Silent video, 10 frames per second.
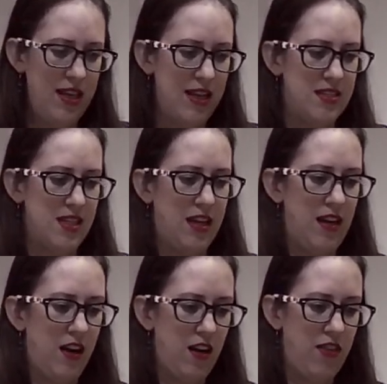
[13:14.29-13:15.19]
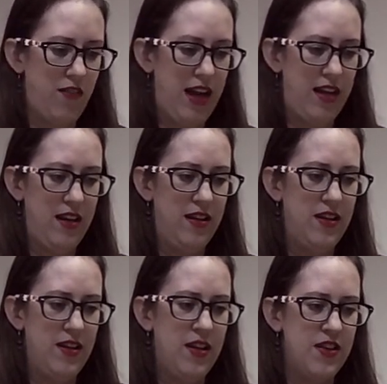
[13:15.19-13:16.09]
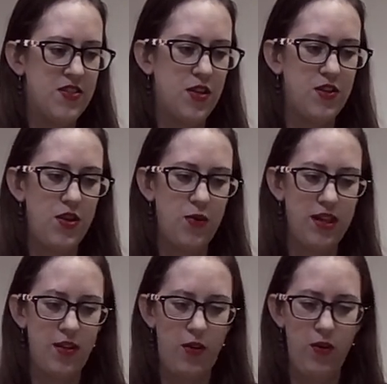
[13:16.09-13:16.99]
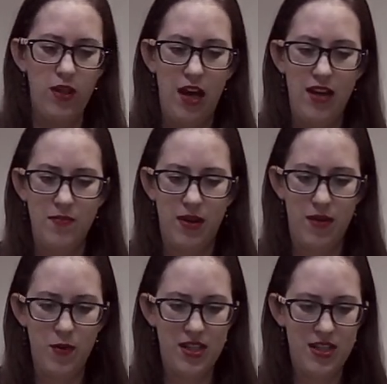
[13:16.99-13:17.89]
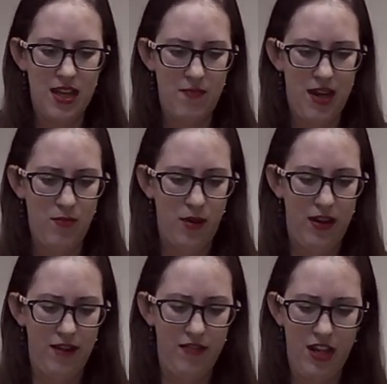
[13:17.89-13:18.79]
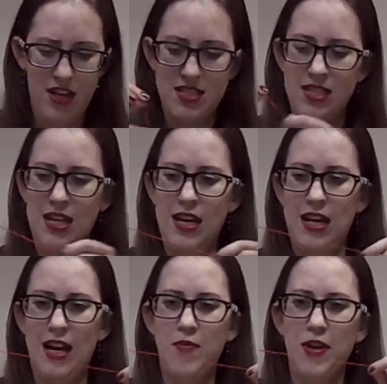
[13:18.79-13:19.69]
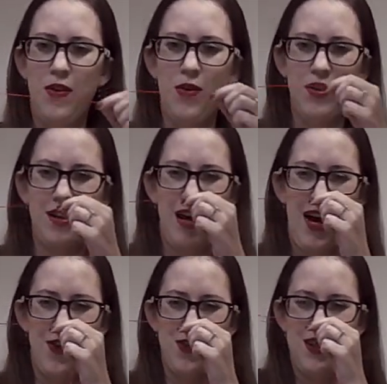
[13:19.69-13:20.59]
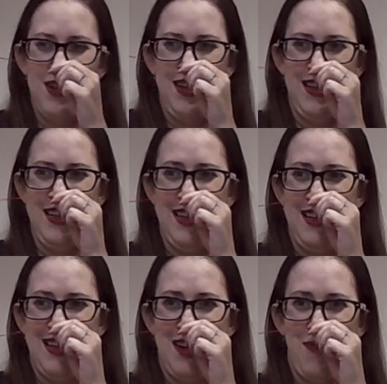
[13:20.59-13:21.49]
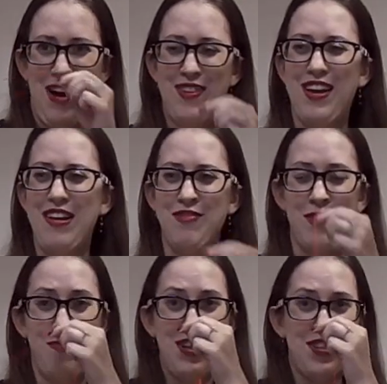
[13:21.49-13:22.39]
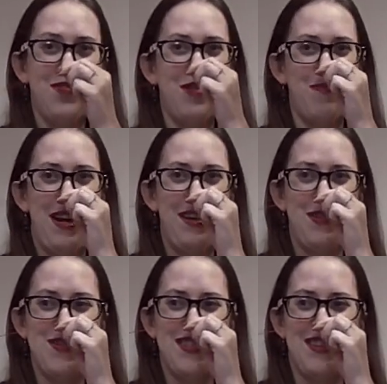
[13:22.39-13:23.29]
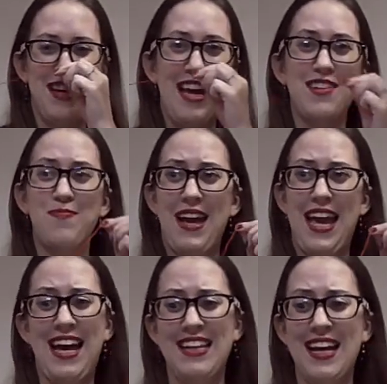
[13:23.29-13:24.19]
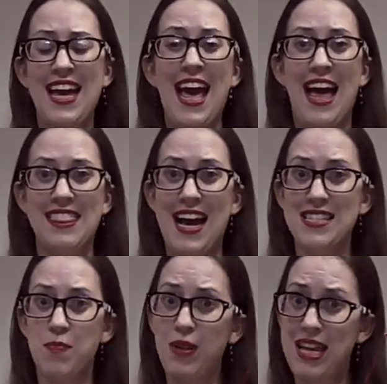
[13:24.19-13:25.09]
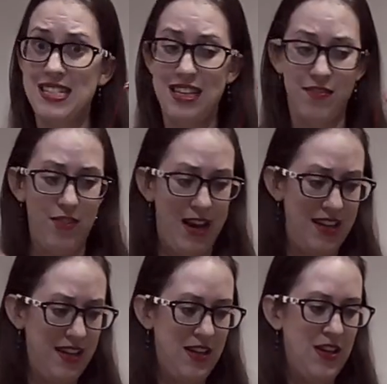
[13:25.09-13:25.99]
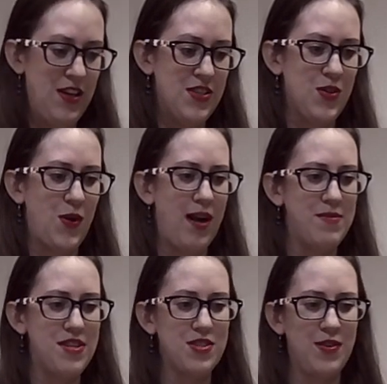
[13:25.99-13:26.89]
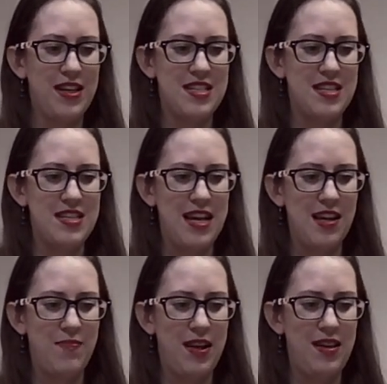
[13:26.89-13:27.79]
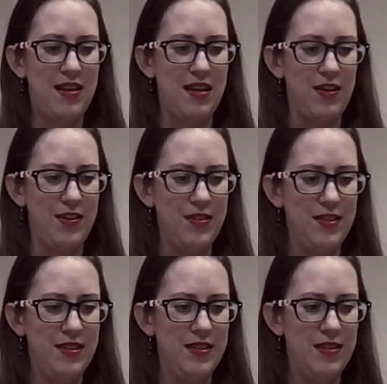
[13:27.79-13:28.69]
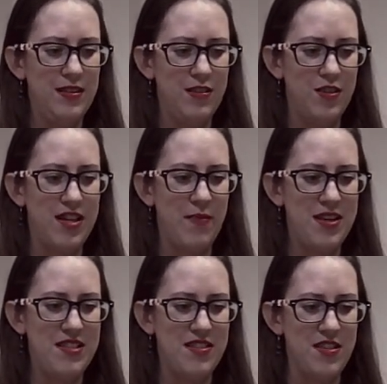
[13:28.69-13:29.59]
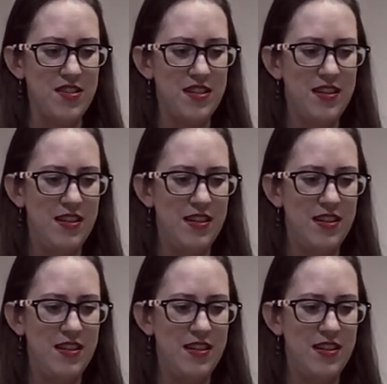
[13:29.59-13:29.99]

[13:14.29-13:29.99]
is to cut our thread. So you don't need a whole lot, but I'm going to take my embroidery floss and I'm going to hold it out about there, measure from my nose to the end of my hand, and that's plenty of thread. So I'm just going to take my needle, or take my scissors,